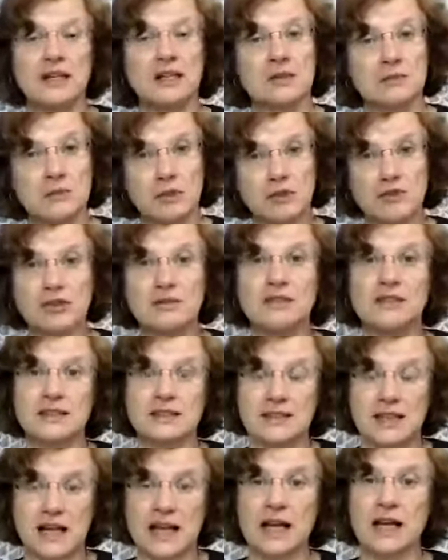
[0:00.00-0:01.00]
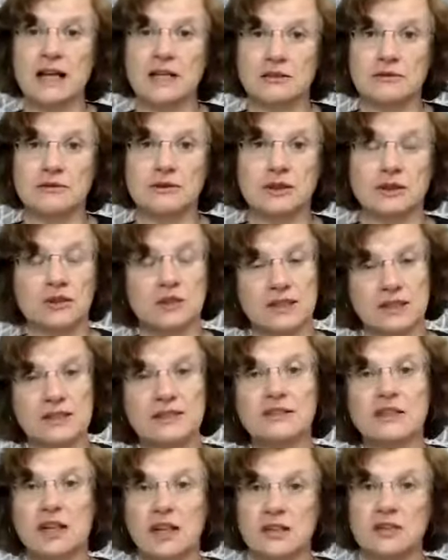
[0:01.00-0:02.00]
Most of us have, at
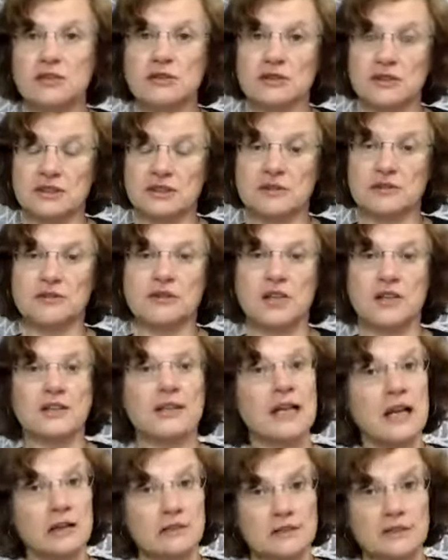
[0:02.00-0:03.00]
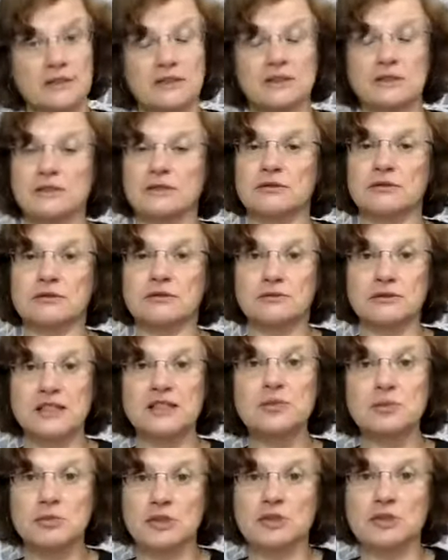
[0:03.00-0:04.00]
least hundreds, if not thousands, of
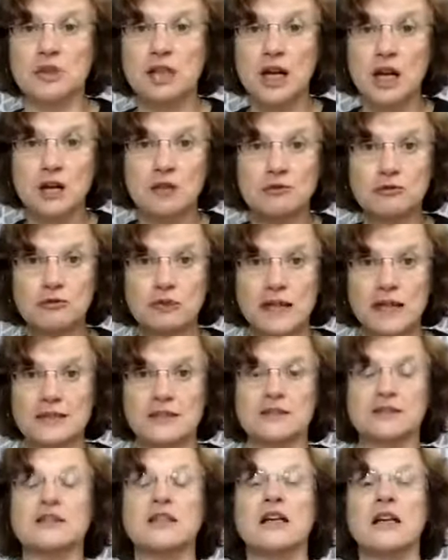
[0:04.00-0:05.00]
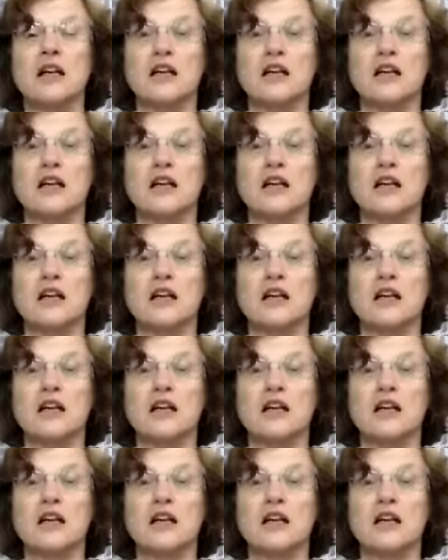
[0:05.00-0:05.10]
Facebook friends.